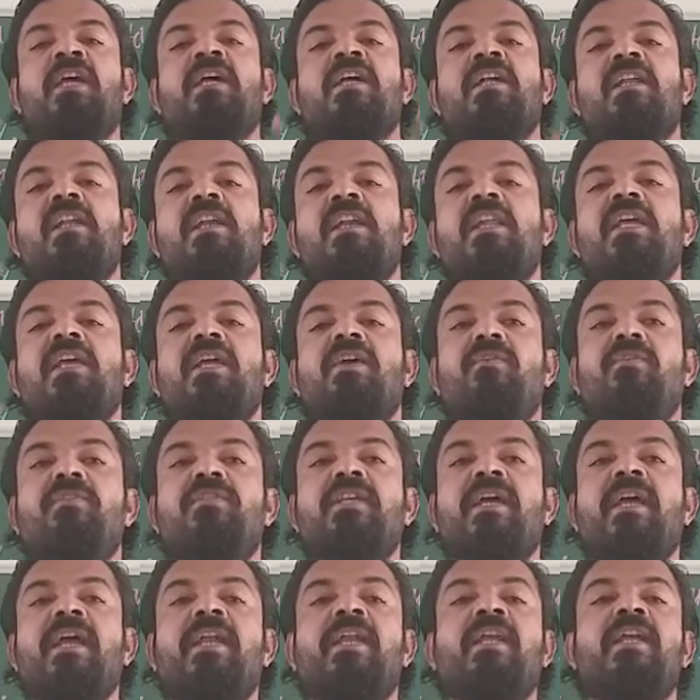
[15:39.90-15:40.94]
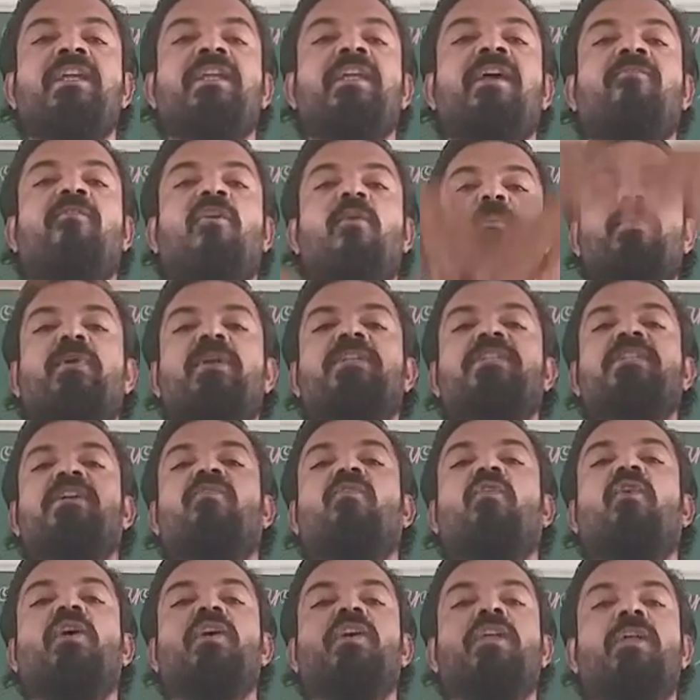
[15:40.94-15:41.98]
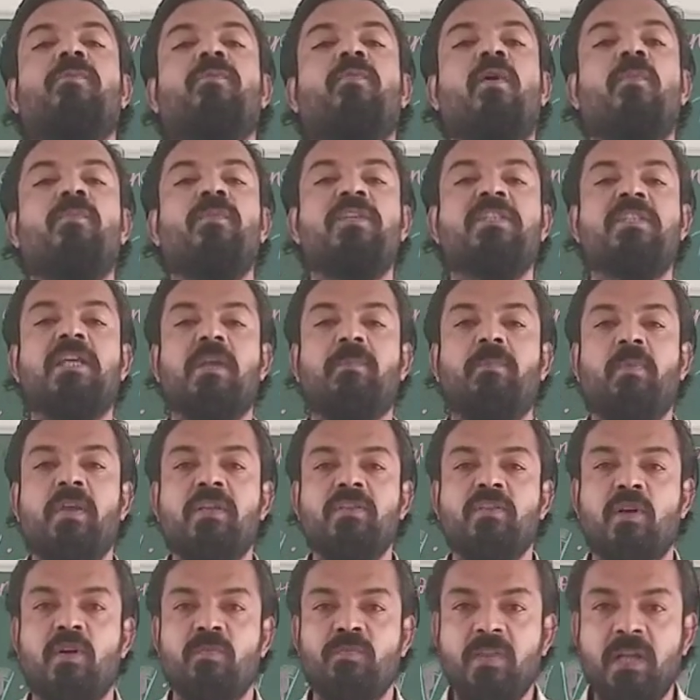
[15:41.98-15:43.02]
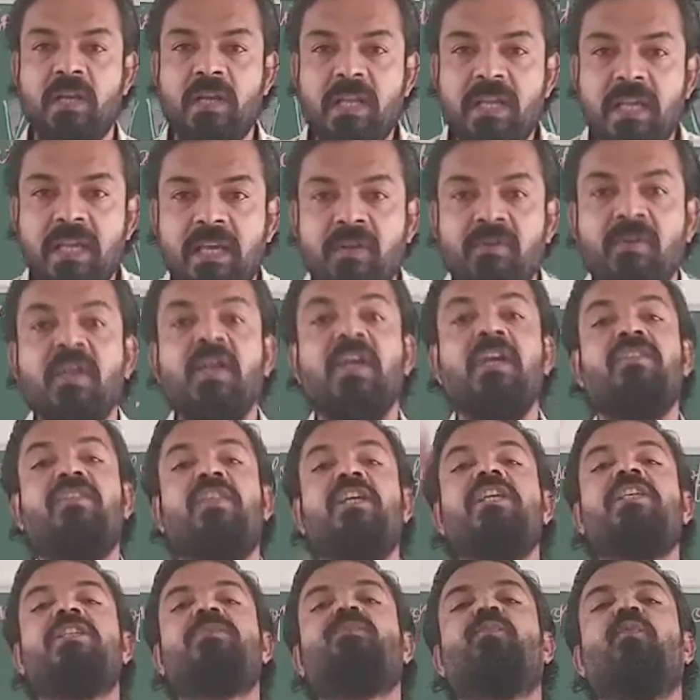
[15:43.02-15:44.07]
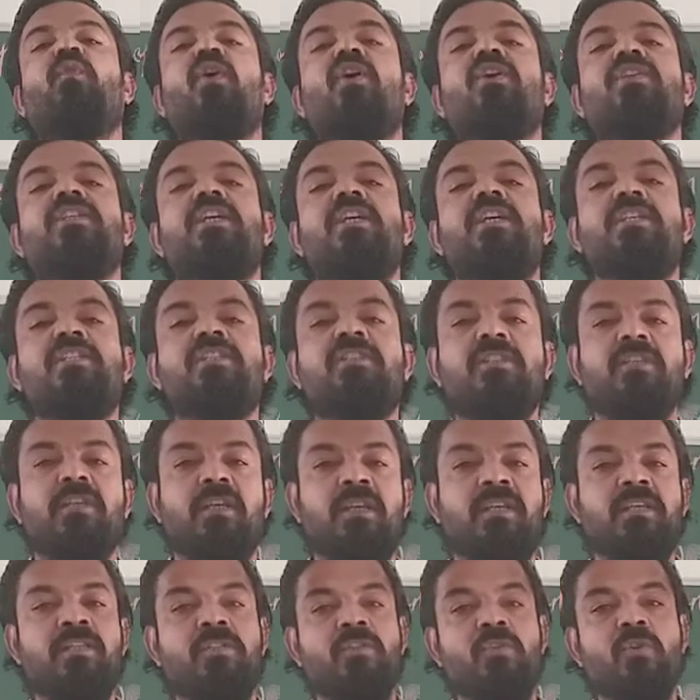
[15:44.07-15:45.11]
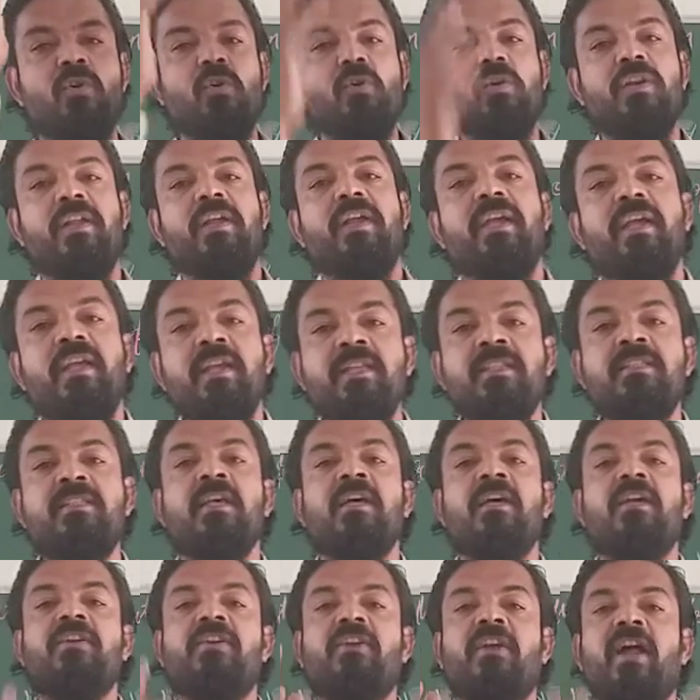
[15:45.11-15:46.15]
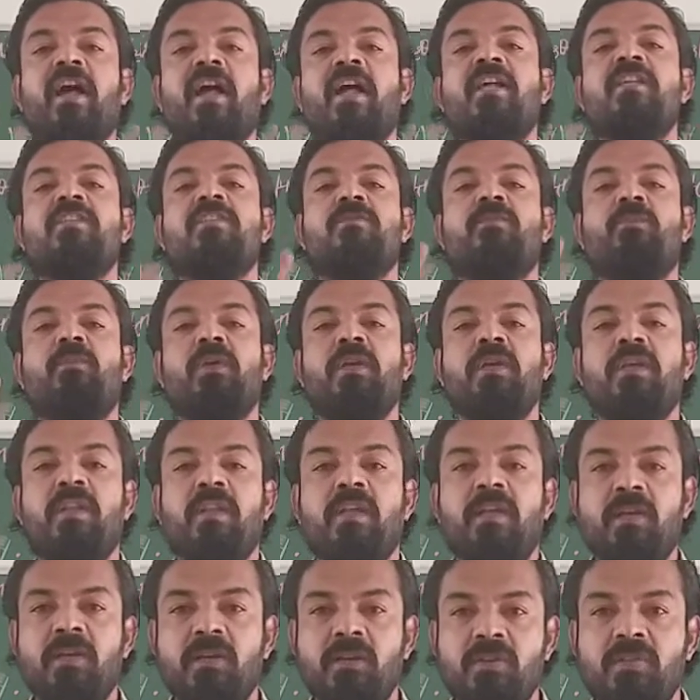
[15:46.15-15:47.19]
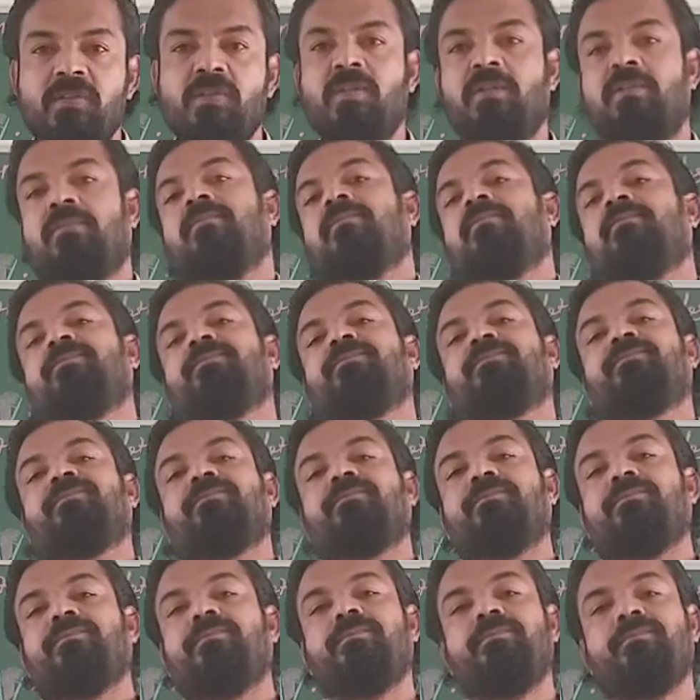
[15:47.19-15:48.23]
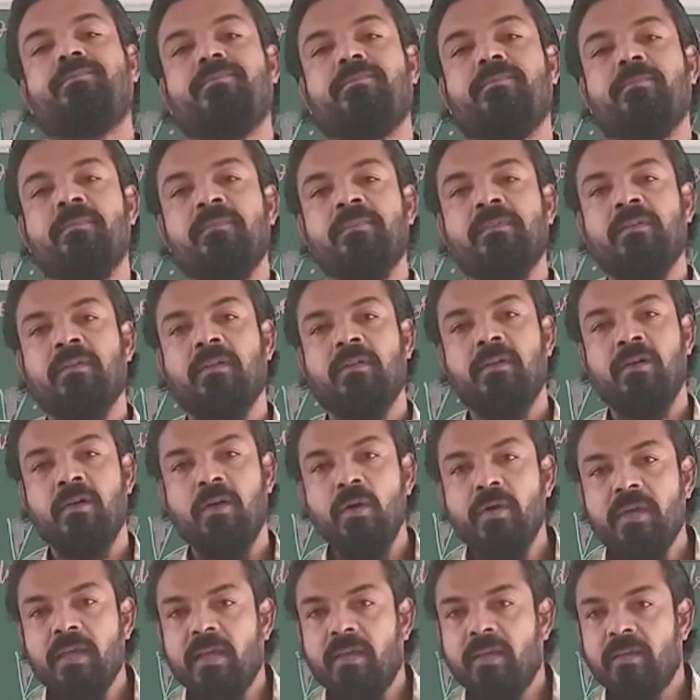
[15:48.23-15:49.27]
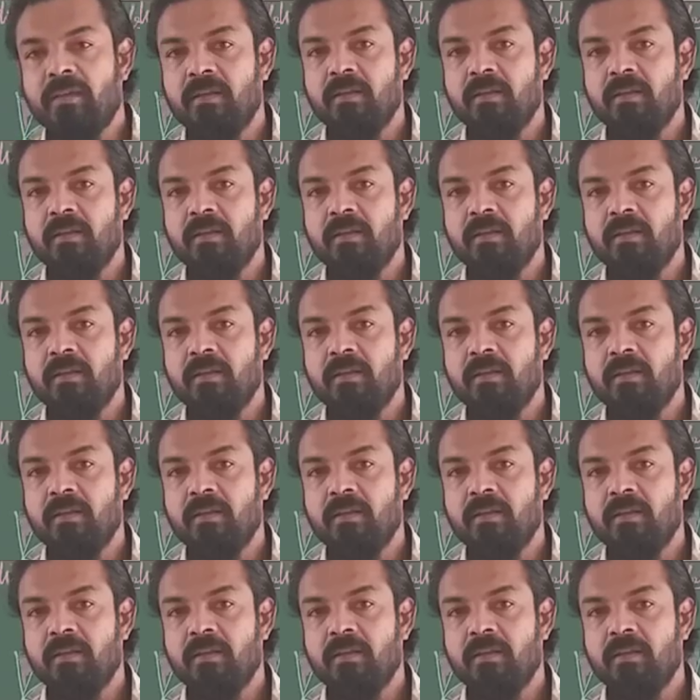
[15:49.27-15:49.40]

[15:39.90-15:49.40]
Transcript: leaves, and it evaporates the water from the surface of the leaf. This process is known as transpiration. Okay.